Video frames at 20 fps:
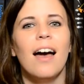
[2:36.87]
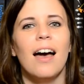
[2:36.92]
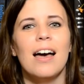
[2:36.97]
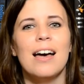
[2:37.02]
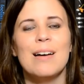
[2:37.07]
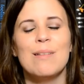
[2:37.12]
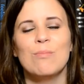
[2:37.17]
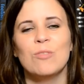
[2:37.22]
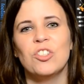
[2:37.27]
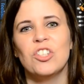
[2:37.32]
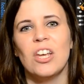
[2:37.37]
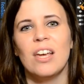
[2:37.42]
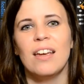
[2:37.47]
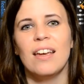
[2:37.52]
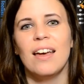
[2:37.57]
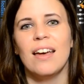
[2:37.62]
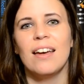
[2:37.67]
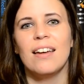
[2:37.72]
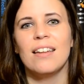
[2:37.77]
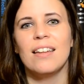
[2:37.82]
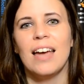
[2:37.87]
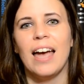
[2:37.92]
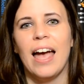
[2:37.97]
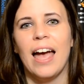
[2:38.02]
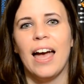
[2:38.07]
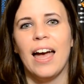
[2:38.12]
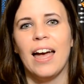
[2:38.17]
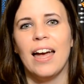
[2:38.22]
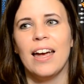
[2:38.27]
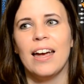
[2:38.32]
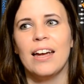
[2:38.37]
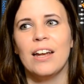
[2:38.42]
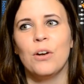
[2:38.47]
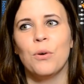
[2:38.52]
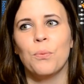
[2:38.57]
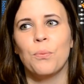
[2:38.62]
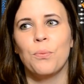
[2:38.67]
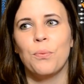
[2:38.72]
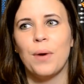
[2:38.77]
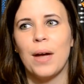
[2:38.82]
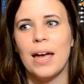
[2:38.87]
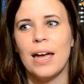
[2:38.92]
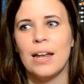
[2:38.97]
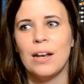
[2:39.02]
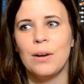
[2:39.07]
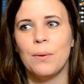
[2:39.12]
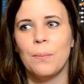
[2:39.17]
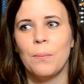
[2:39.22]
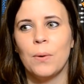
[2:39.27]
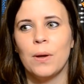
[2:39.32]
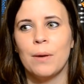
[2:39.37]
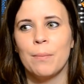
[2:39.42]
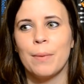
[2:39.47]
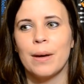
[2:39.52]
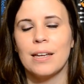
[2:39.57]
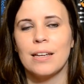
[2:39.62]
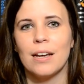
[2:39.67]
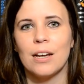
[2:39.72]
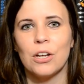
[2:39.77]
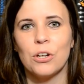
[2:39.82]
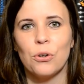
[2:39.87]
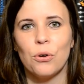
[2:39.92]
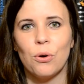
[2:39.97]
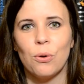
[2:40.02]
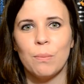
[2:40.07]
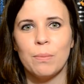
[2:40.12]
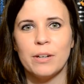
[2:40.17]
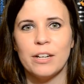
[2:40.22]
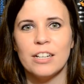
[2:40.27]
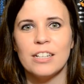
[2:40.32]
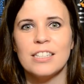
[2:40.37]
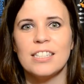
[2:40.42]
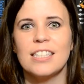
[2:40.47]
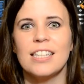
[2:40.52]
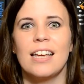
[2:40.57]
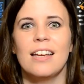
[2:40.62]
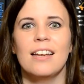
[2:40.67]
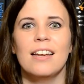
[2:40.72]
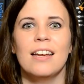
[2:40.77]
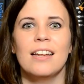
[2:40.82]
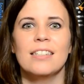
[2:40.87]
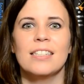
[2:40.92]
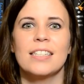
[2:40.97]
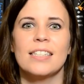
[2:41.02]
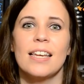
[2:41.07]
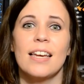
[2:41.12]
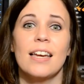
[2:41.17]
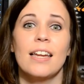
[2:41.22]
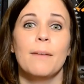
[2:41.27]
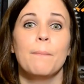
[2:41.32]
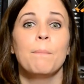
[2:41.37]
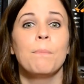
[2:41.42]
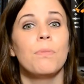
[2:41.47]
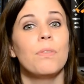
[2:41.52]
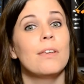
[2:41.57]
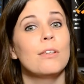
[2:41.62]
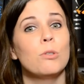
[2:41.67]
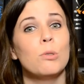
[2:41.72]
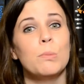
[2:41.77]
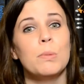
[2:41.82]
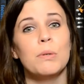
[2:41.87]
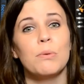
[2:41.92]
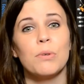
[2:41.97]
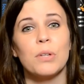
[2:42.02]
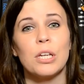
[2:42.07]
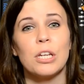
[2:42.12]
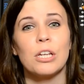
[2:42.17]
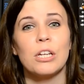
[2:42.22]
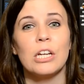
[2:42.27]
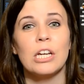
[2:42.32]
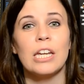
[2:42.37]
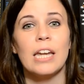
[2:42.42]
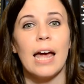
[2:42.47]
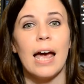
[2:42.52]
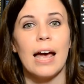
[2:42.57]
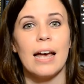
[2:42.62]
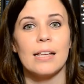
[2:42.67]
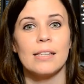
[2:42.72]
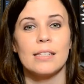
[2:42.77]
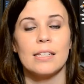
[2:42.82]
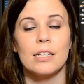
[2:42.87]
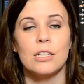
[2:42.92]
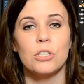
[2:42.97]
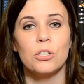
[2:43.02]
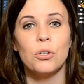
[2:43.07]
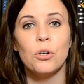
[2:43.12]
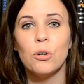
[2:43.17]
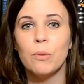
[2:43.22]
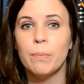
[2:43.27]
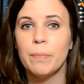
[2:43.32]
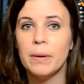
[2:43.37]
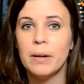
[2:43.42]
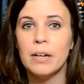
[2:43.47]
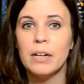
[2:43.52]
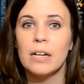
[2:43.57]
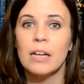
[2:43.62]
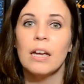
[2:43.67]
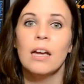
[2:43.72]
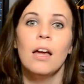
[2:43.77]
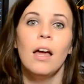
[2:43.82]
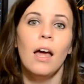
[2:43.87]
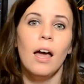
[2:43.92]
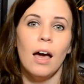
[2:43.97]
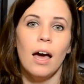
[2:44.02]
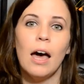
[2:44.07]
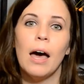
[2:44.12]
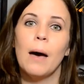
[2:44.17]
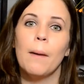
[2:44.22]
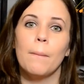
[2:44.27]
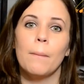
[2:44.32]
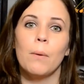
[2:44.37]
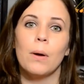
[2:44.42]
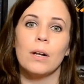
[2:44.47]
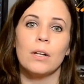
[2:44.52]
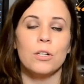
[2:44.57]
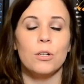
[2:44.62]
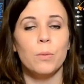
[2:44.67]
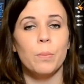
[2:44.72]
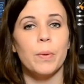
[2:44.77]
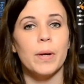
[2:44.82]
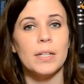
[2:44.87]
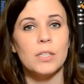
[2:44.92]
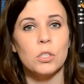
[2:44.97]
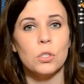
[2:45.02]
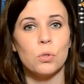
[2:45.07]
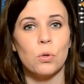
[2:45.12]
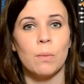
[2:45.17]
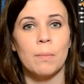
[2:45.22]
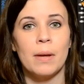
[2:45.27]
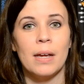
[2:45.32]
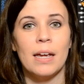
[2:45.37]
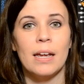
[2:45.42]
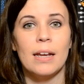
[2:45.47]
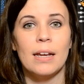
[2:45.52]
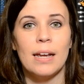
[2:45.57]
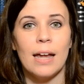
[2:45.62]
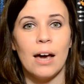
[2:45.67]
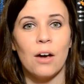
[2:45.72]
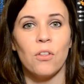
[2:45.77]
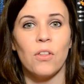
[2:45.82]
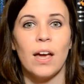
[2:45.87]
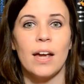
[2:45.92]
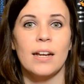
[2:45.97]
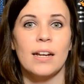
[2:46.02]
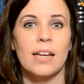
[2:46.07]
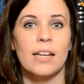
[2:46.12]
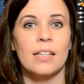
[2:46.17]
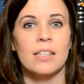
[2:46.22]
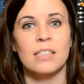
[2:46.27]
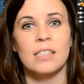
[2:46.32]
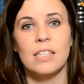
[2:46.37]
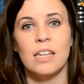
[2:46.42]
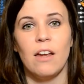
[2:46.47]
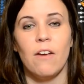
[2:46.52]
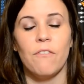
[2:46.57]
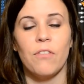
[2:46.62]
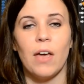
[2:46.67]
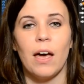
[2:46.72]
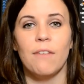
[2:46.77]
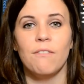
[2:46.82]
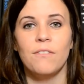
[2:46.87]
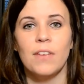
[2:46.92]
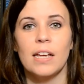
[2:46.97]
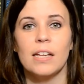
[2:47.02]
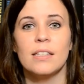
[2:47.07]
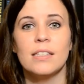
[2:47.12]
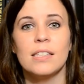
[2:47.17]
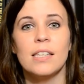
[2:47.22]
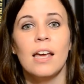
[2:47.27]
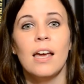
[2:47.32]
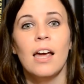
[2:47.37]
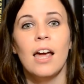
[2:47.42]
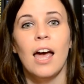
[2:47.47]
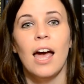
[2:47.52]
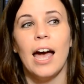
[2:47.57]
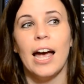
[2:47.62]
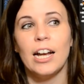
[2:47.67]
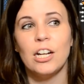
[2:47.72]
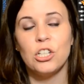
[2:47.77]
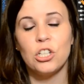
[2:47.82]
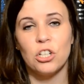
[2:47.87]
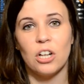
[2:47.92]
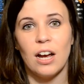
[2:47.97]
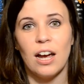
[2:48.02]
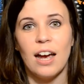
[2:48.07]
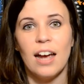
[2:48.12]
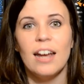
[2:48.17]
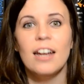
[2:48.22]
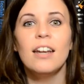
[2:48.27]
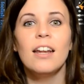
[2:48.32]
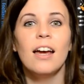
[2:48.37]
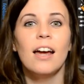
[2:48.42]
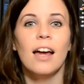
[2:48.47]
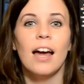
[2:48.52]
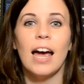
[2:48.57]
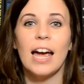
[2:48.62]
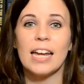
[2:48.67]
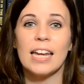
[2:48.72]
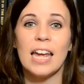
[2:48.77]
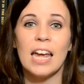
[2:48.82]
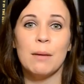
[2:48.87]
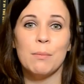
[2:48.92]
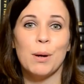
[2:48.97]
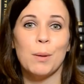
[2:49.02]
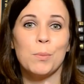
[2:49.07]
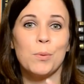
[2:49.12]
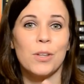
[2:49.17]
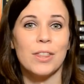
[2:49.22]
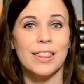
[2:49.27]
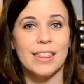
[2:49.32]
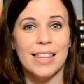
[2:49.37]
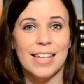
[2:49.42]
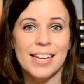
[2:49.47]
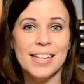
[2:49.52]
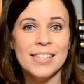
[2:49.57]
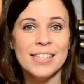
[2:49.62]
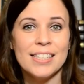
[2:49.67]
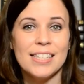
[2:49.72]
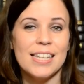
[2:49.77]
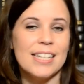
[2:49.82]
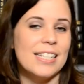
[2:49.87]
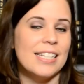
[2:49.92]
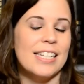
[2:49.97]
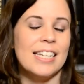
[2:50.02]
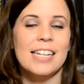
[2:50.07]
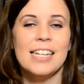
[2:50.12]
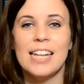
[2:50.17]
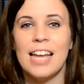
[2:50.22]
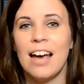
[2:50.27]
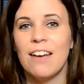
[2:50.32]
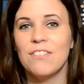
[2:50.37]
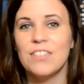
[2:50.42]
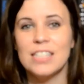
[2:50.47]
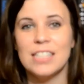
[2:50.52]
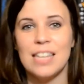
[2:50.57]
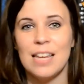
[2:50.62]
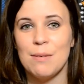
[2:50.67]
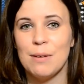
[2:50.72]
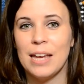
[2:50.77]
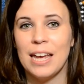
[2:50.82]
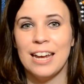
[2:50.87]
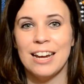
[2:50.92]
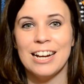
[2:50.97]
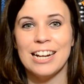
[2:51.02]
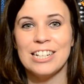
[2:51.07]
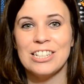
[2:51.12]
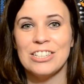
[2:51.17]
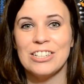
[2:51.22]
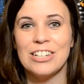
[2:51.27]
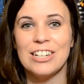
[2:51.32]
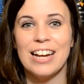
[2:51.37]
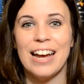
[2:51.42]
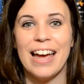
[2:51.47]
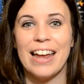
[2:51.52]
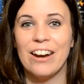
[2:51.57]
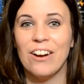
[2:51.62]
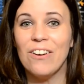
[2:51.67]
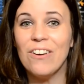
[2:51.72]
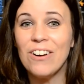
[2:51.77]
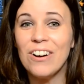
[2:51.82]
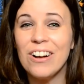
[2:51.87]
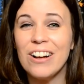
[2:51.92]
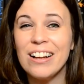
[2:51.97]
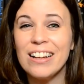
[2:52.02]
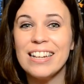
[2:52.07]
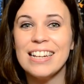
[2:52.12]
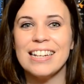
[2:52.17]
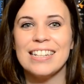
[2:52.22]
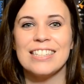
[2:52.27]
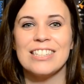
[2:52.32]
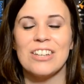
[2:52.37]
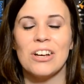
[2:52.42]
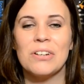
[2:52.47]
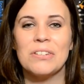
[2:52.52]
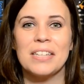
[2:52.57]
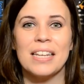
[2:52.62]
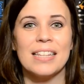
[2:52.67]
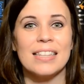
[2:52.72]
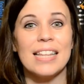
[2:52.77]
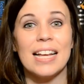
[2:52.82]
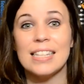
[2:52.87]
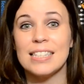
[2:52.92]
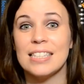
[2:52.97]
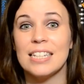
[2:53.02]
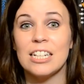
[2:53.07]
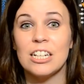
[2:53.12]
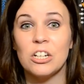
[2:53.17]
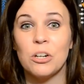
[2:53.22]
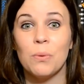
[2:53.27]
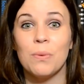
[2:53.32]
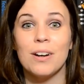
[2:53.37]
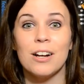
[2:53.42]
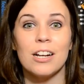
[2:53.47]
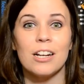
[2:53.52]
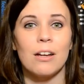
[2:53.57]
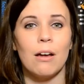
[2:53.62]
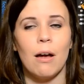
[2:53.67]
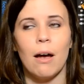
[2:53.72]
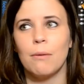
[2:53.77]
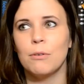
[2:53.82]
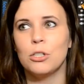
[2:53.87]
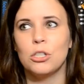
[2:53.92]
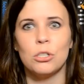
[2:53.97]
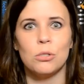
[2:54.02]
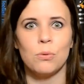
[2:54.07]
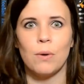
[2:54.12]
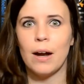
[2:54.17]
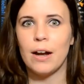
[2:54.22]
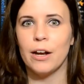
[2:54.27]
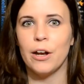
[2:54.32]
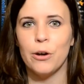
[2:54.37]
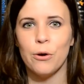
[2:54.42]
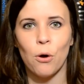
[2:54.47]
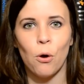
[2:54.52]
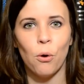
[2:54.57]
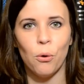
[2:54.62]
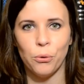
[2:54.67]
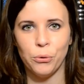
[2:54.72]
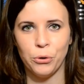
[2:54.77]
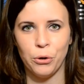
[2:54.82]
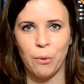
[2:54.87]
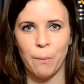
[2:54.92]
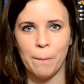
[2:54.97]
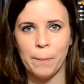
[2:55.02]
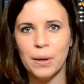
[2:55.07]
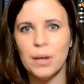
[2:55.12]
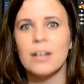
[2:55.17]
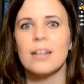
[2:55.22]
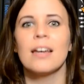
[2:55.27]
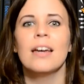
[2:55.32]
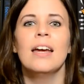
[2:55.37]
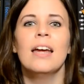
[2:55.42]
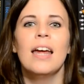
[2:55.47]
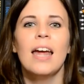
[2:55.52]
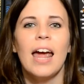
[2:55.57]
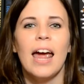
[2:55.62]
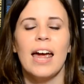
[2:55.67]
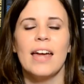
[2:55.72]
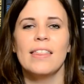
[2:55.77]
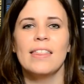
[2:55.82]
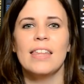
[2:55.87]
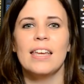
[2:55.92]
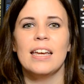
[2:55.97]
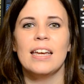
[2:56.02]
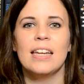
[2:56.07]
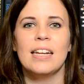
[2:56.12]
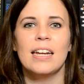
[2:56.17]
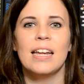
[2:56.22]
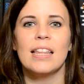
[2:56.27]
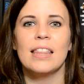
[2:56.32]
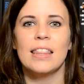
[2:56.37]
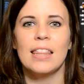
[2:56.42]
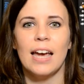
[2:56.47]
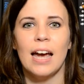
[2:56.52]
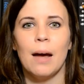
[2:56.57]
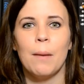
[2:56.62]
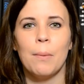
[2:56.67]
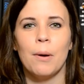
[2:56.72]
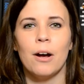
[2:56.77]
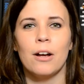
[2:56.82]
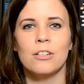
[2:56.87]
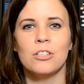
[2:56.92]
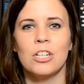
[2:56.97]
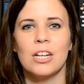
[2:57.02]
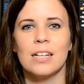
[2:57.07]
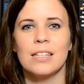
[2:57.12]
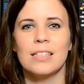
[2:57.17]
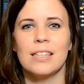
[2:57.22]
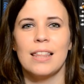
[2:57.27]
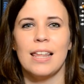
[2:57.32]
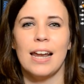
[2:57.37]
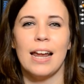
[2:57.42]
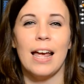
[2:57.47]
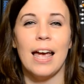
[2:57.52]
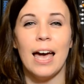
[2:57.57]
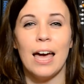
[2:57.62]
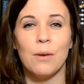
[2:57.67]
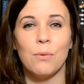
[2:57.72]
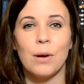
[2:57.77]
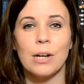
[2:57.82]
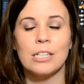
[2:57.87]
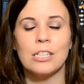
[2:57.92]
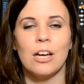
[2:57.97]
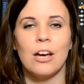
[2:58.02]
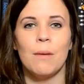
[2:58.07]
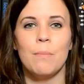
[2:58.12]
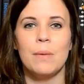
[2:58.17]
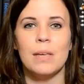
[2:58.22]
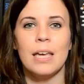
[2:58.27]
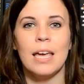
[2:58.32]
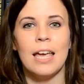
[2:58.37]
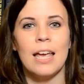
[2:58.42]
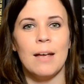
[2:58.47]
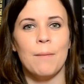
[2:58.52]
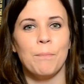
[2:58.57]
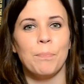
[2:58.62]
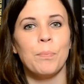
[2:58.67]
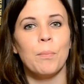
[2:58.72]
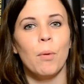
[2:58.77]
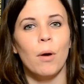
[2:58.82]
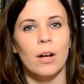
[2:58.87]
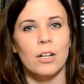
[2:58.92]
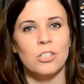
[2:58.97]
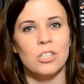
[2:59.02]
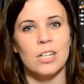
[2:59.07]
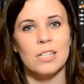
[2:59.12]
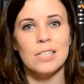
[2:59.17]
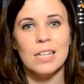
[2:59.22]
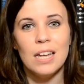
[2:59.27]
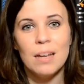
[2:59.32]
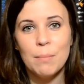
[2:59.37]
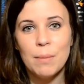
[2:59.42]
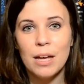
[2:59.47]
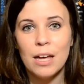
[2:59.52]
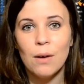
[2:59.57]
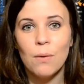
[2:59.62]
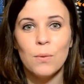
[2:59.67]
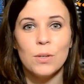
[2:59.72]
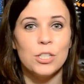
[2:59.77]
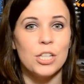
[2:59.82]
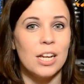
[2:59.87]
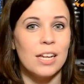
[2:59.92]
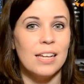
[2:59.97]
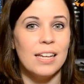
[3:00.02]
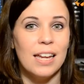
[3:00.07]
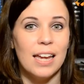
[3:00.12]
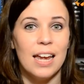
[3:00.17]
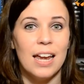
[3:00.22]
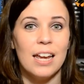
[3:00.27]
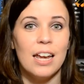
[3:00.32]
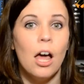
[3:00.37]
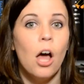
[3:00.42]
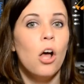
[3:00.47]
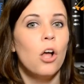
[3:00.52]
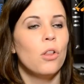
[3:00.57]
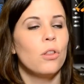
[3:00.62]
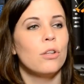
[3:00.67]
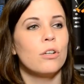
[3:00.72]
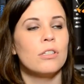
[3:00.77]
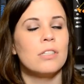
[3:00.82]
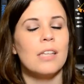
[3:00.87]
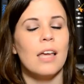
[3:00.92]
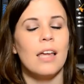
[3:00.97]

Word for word: um, J L had read one of my young adult books and said this would be really good as an adult book. Um, why don't you brainstorm it and outline it and see if that fits? I tried. I came up with this. It didn't have the same character at all, and so I was like, that's not going to work. I would just write a whole new book. And then that project that I had worked on became Project Emma, which again looks